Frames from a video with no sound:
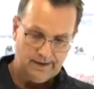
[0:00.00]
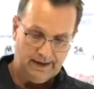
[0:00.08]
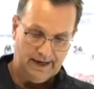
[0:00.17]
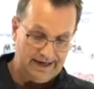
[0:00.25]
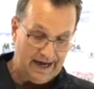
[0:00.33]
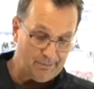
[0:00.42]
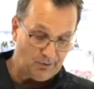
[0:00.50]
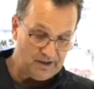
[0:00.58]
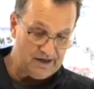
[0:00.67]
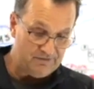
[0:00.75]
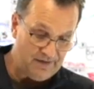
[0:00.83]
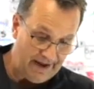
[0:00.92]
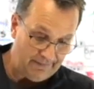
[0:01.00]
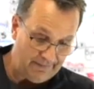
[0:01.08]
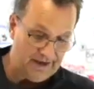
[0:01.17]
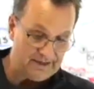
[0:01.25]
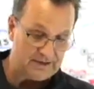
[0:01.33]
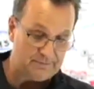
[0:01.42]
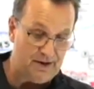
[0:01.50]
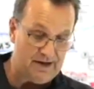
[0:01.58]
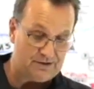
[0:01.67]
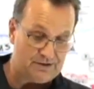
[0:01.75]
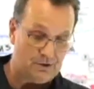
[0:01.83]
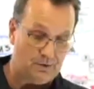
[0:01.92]
and I believe that they
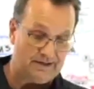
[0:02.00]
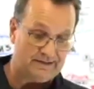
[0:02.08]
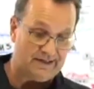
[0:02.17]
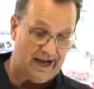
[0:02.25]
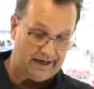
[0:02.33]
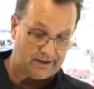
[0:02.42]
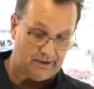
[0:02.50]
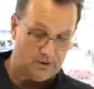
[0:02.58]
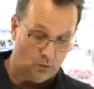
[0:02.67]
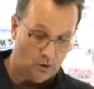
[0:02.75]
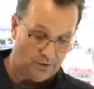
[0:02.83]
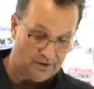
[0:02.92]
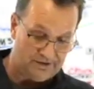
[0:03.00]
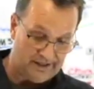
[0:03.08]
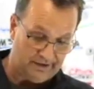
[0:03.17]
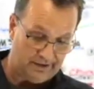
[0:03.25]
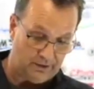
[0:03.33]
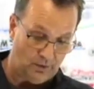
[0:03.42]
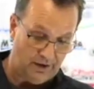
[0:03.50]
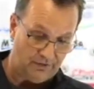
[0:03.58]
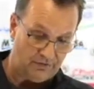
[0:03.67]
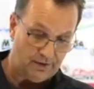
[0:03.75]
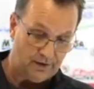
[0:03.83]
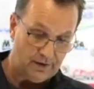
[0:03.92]
speak to exactly what we're dealing
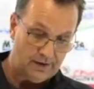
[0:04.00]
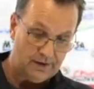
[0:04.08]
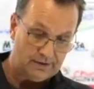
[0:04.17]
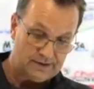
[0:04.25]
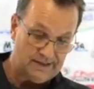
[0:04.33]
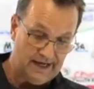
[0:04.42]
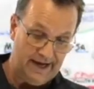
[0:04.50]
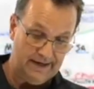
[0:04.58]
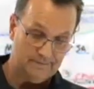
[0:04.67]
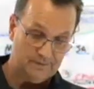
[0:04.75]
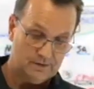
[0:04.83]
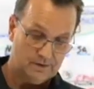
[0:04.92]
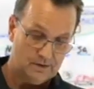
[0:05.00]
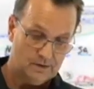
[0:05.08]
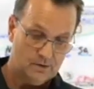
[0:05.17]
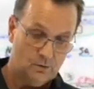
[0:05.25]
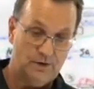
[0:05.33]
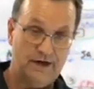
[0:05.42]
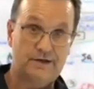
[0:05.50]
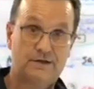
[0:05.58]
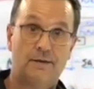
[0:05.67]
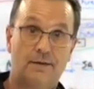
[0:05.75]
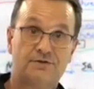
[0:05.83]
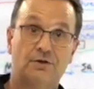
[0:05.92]
with today when it
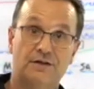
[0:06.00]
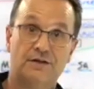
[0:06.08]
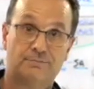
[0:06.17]
comes to this